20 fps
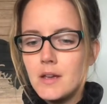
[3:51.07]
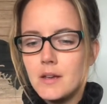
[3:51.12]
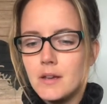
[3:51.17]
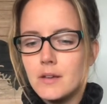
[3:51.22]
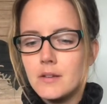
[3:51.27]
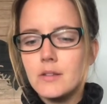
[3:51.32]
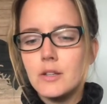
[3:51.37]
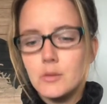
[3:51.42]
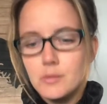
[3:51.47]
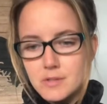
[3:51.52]

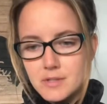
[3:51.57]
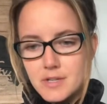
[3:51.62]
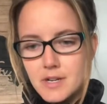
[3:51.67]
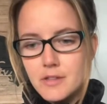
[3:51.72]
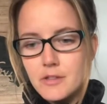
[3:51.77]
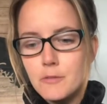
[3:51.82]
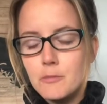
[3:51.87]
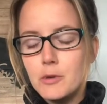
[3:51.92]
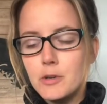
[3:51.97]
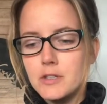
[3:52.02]
There was another
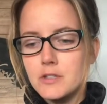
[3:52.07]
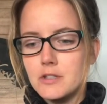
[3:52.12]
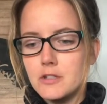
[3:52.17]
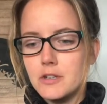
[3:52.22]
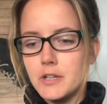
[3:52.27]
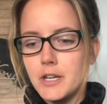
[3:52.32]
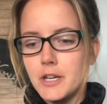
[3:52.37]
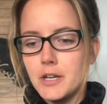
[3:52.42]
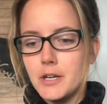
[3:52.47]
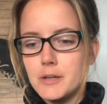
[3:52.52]
prisoner
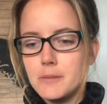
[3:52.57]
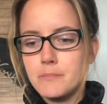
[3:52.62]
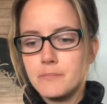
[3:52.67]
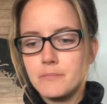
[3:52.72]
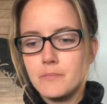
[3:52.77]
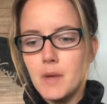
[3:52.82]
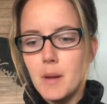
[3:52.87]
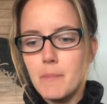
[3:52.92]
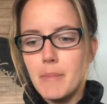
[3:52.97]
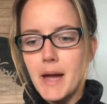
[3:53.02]
here,
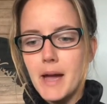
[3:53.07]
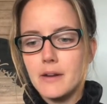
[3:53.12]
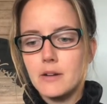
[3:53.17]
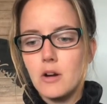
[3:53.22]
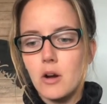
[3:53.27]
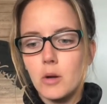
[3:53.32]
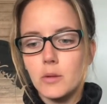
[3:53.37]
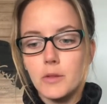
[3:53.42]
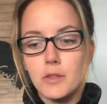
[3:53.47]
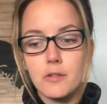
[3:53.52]
a bat
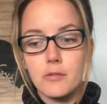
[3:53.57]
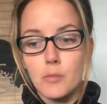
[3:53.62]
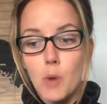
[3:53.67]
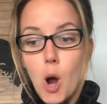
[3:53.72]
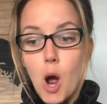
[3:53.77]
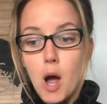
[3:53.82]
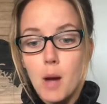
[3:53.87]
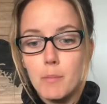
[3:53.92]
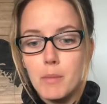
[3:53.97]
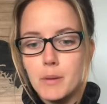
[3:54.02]
called
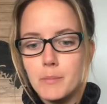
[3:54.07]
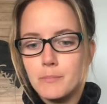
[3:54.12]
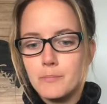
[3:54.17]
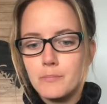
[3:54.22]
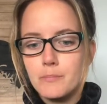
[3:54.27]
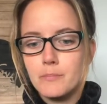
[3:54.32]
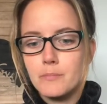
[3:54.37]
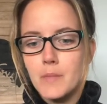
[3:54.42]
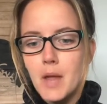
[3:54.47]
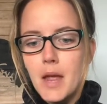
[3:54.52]
Throb.
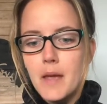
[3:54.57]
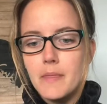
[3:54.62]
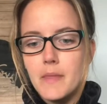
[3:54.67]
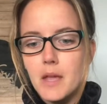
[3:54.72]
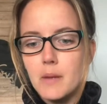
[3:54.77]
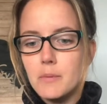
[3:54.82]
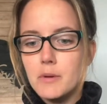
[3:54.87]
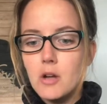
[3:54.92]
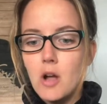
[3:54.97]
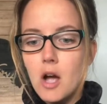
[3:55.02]
They'd
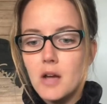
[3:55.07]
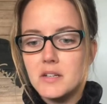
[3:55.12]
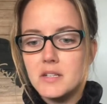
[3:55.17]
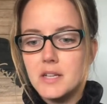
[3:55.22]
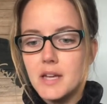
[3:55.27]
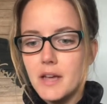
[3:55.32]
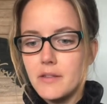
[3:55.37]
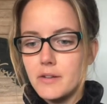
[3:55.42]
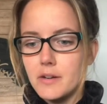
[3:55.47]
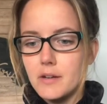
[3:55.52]
been caught
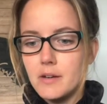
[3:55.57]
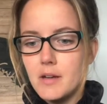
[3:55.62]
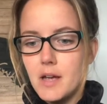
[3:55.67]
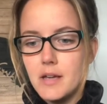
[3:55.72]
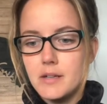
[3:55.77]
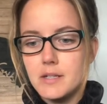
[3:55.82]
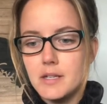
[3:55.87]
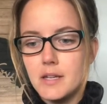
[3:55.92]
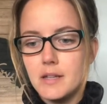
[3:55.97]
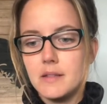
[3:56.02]
together,
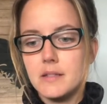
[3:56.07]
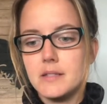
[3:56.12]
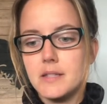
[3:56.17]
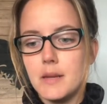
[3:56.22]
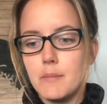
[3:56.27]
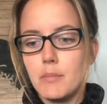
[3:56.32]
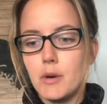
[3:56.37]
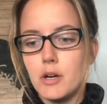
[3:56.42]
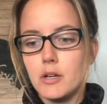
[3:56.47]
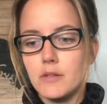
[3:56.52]
hunting in the same
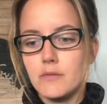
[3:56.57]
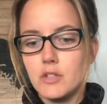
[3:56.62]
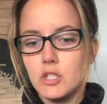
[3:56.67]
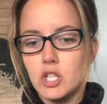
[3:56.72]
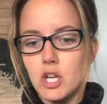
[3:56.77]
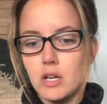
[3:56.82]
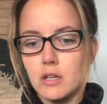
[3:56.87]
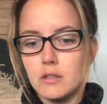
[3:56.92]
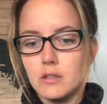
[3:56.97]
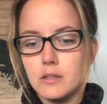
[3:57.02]
part of the
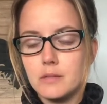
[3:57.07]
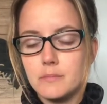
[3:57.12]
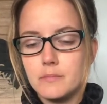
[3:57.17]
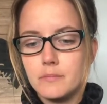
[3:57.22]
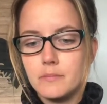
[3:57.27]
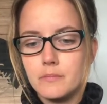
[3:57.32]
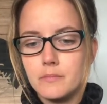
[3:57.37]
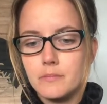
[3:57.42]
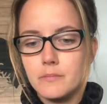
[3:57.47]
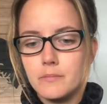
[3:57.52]
jungle.
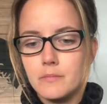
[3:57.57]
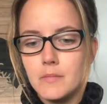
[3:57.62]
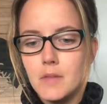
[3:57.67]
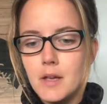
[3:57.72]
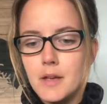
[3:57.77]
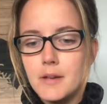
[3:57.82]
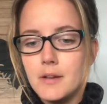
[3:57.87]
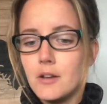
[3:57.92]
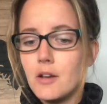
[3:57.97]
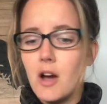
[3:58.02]

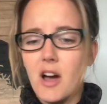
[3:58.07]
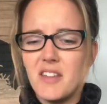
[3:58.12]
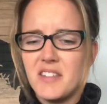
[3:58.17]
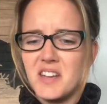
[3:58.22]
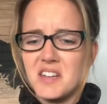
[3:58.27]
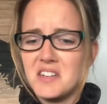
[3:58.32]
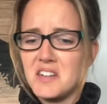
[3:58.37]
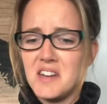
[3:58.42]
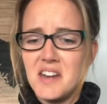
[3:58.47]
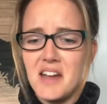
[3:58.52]
Goth
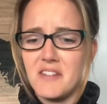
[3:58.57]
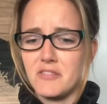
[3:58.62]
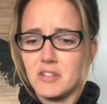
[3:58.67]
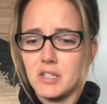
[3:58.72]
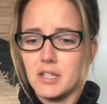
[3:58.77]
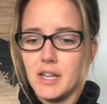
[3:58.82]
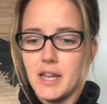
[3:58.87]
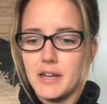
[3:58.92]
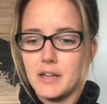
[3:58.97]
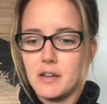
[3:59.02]
had never
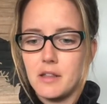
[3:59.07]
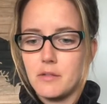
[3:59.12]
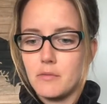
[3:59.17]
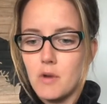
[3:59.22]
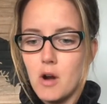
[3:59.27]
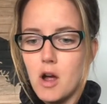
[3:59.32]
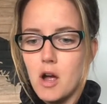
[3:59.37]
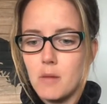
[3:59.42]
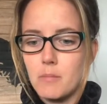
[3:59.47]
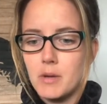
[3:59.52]
liked
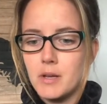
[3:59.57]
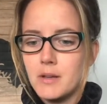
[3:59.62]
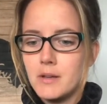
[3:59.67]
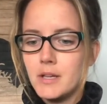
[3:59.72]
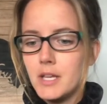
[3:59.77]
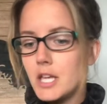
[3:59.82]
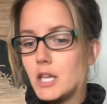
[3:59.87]
Throb. He